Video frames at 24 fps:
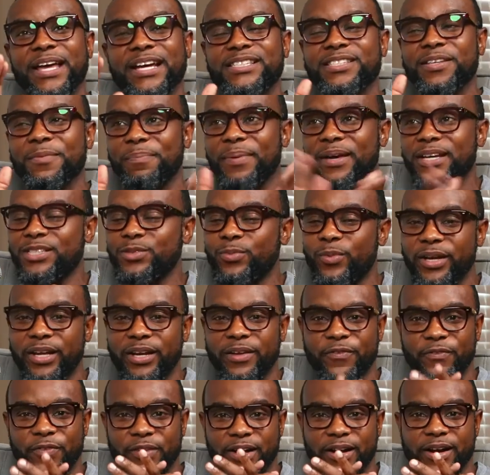that's the best way
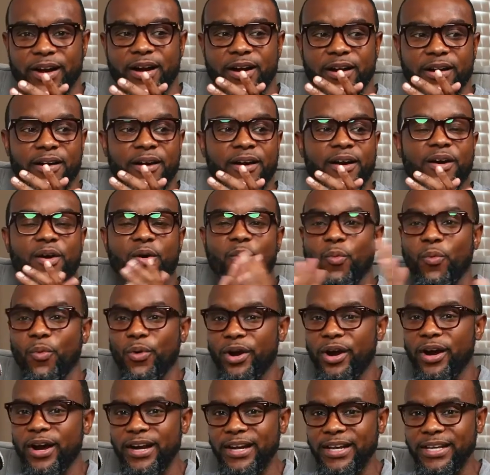to figure out
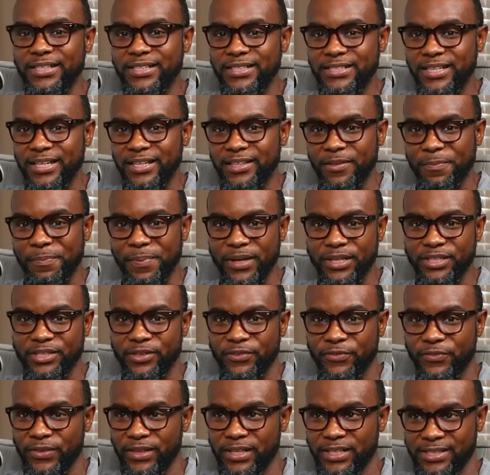where I need to take the
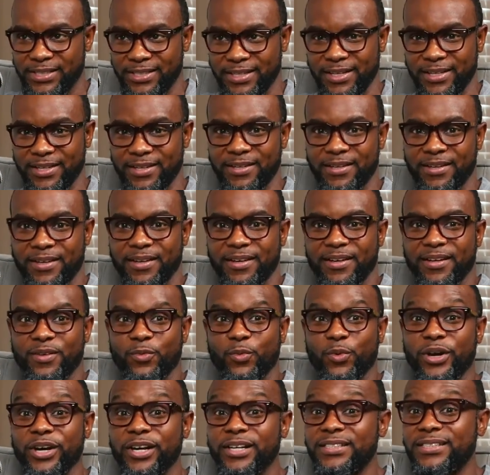picture for the sun.
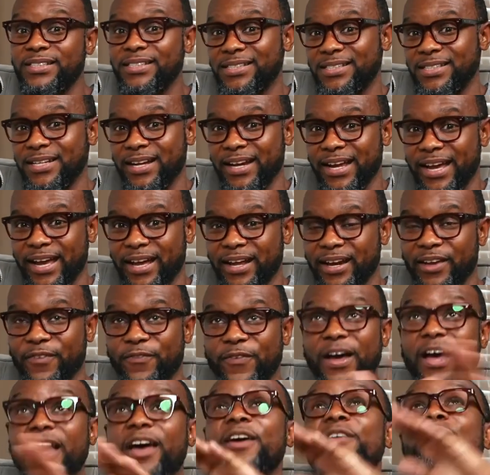Where is the sun at?
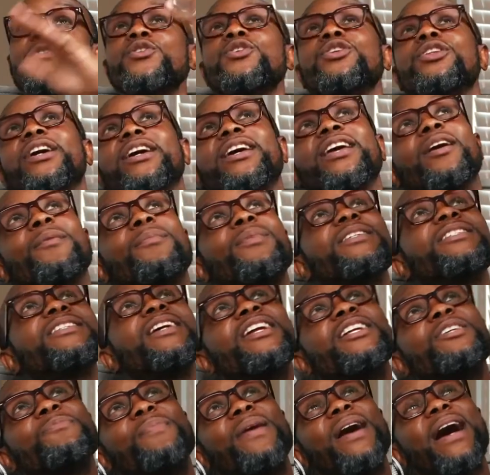If you're looking up, the
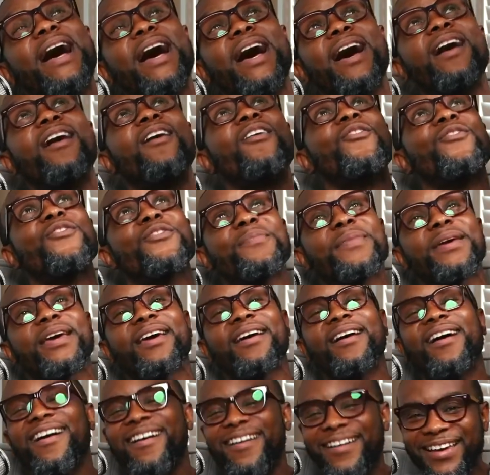sun is behind over
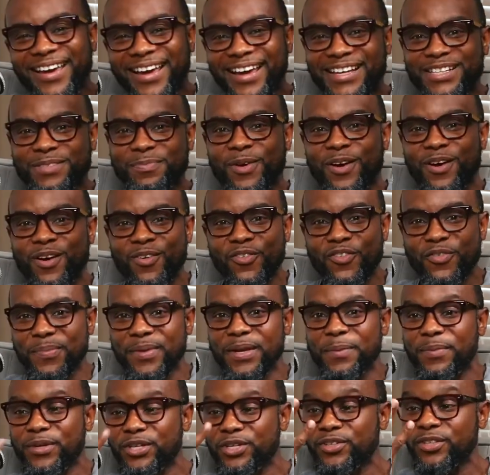me. Oh yeah, it's over
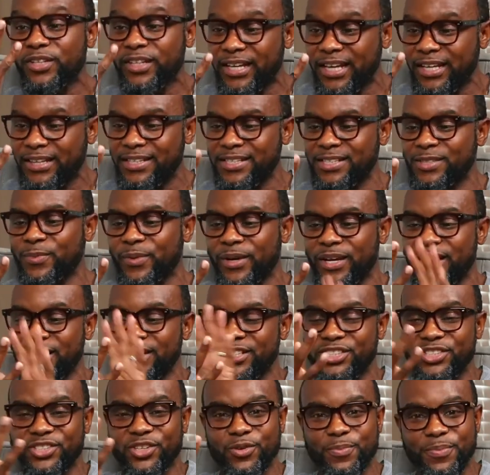me. But you look at this way and
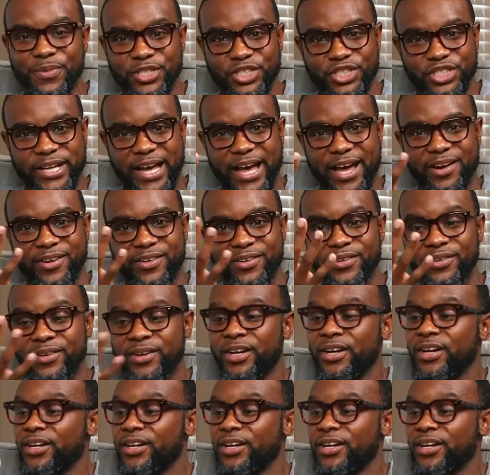there's so much shadow.